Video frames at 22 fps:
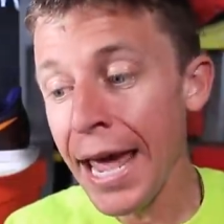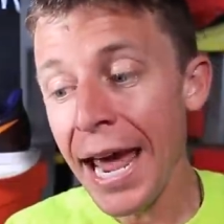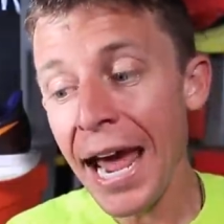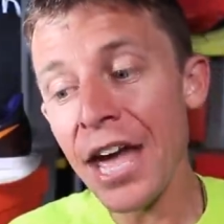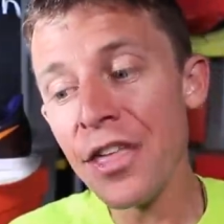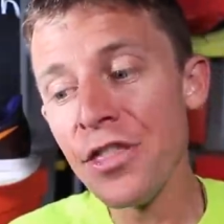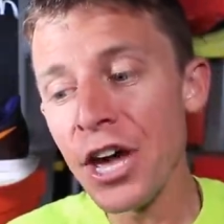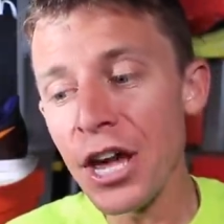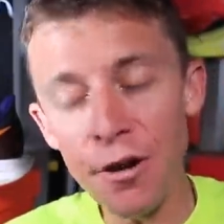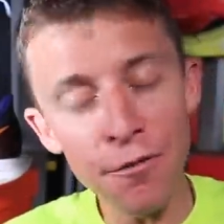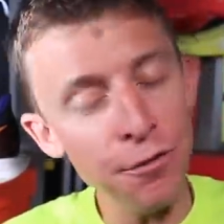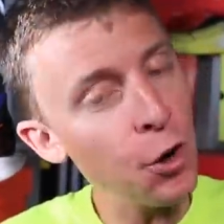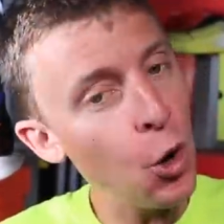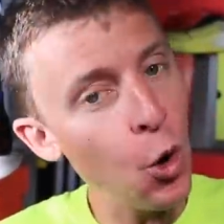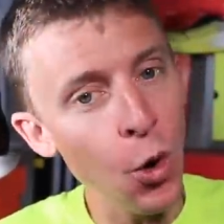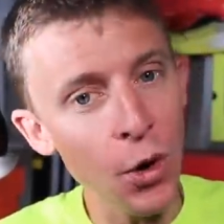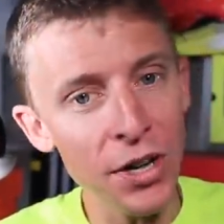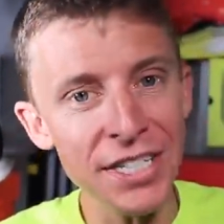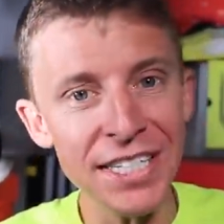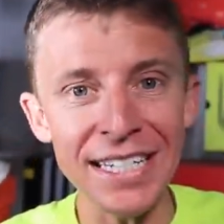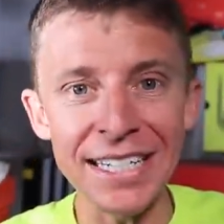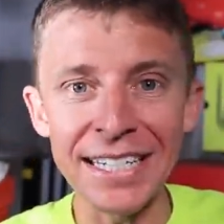And then of
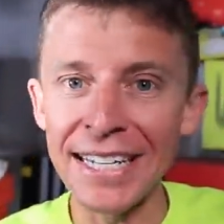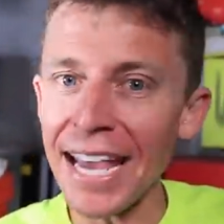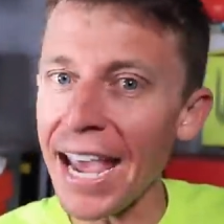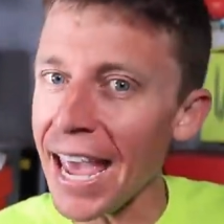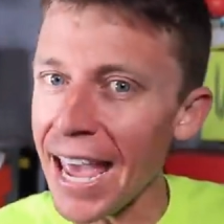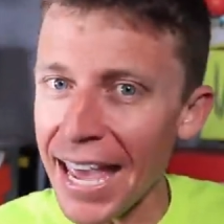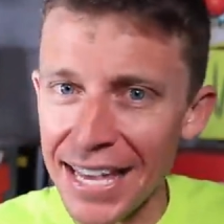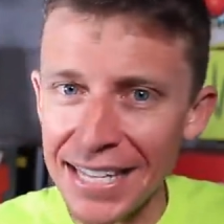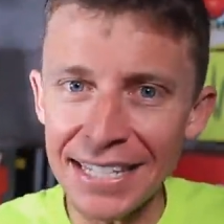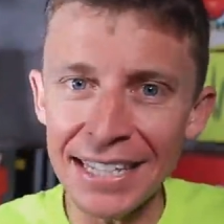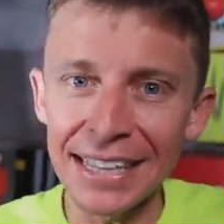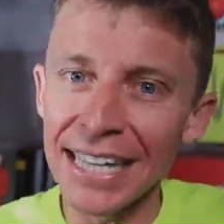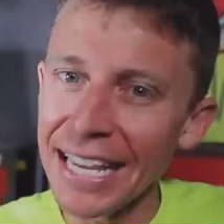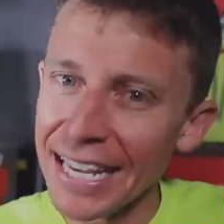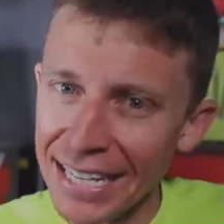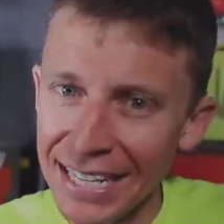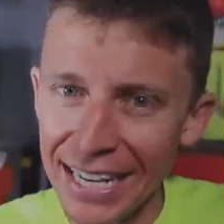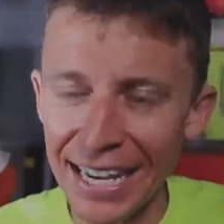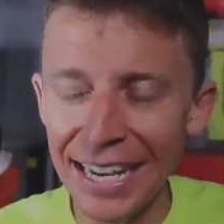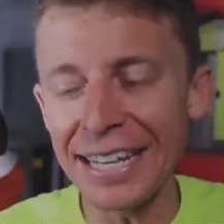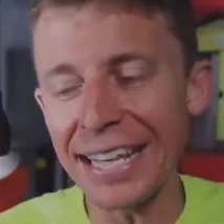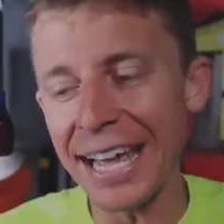course, Des
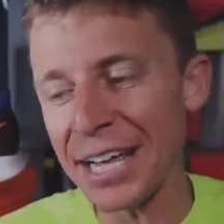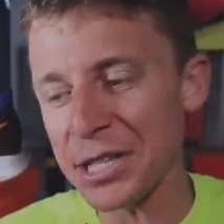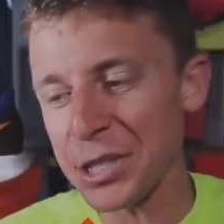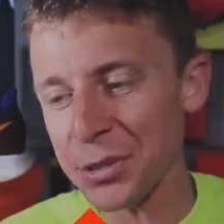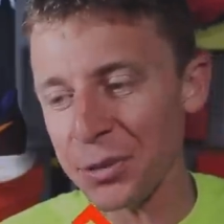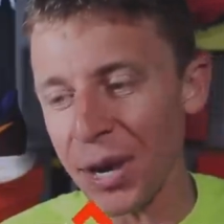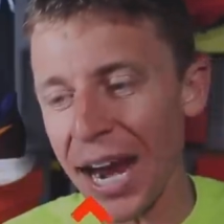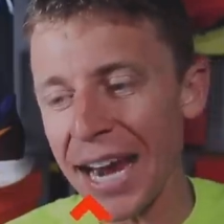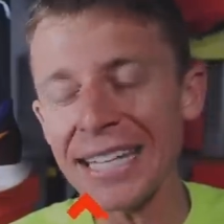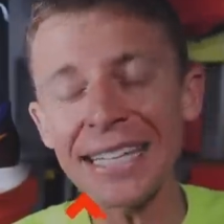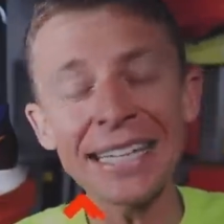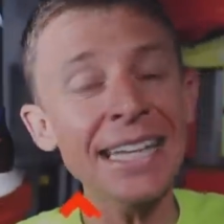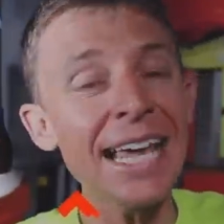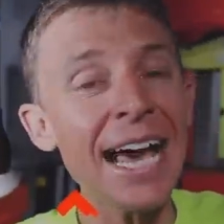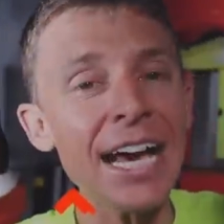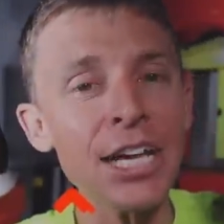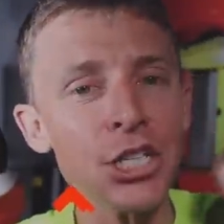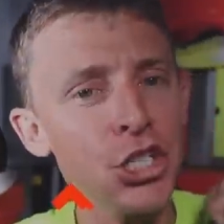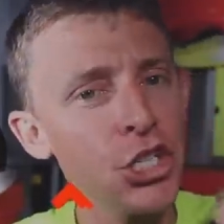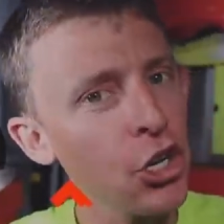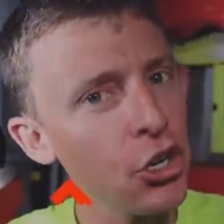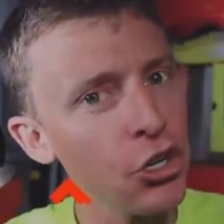Linden, that's right,
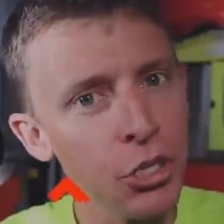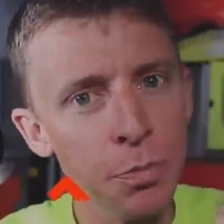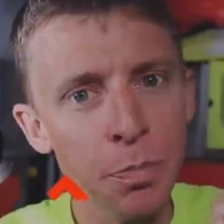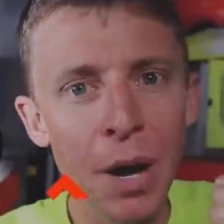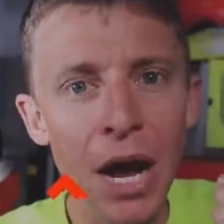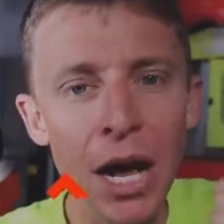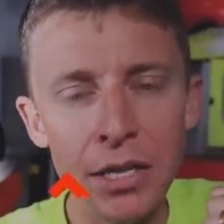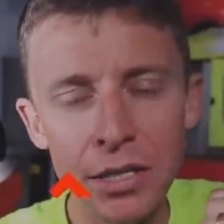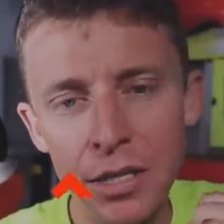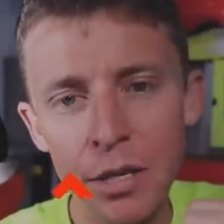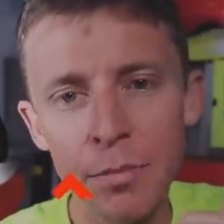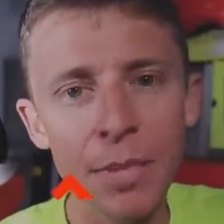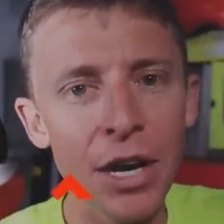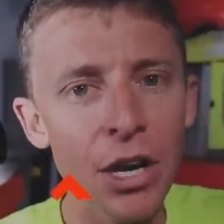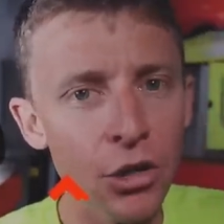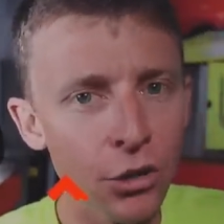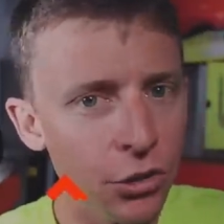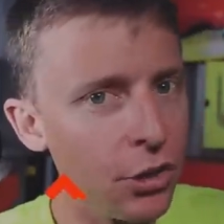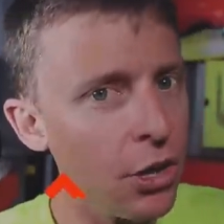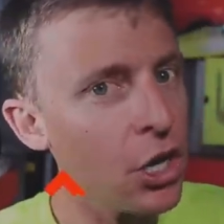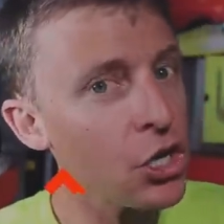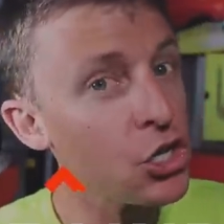last year's Boston
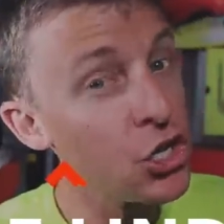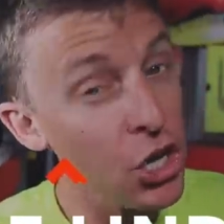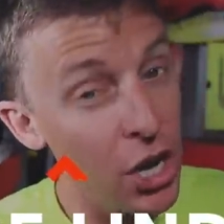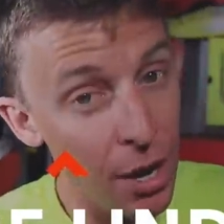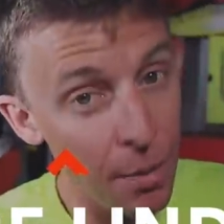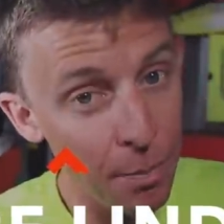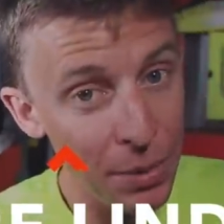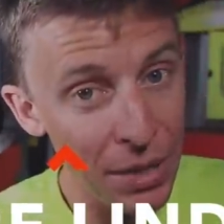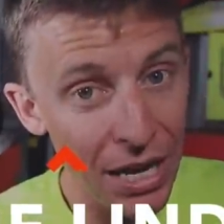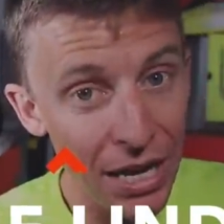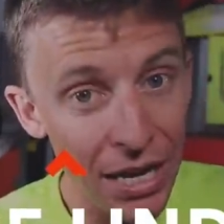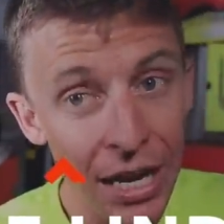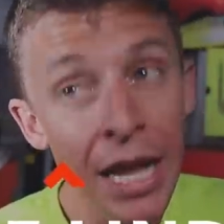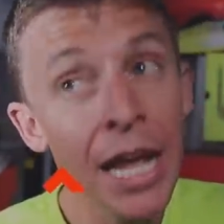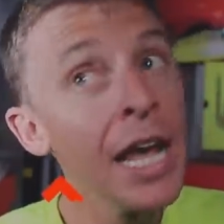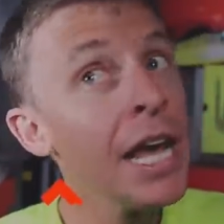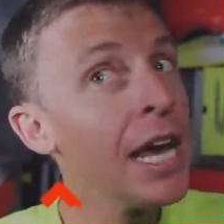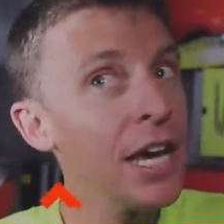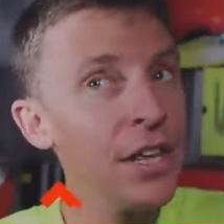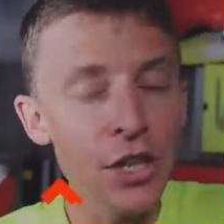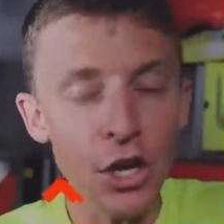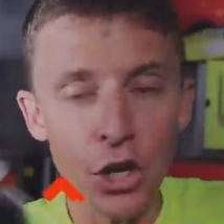Marathon champion
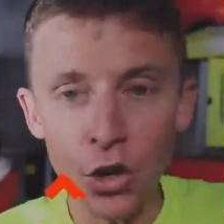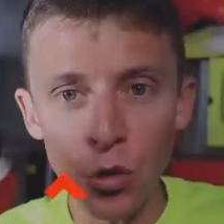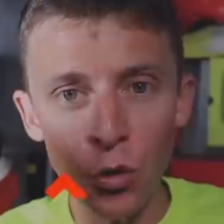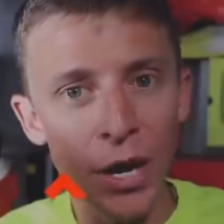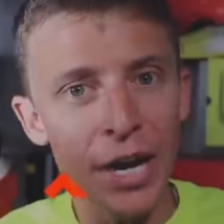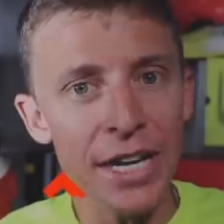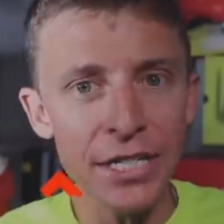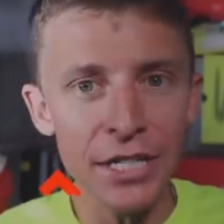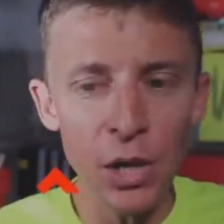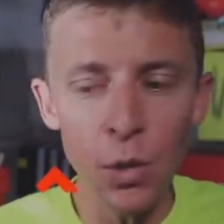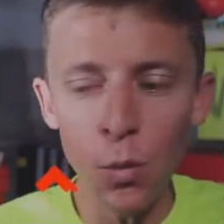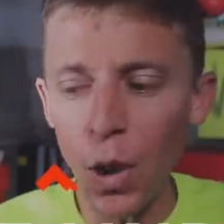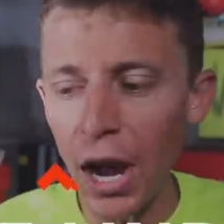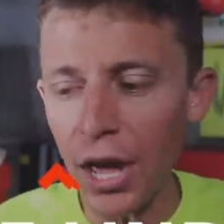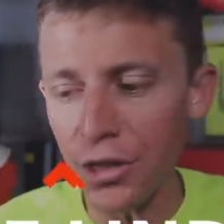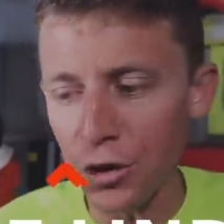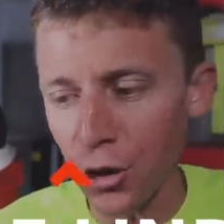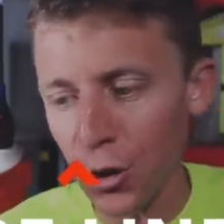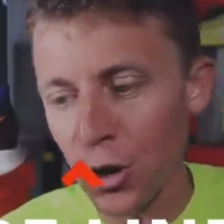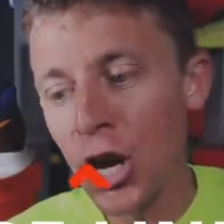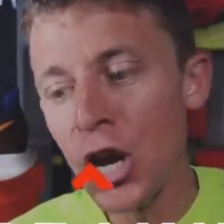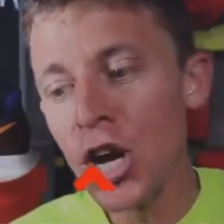in the crazy
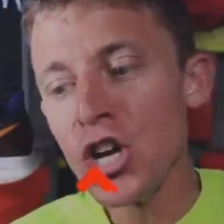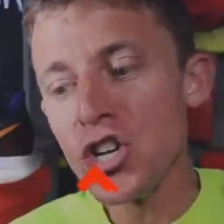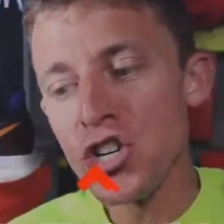weather.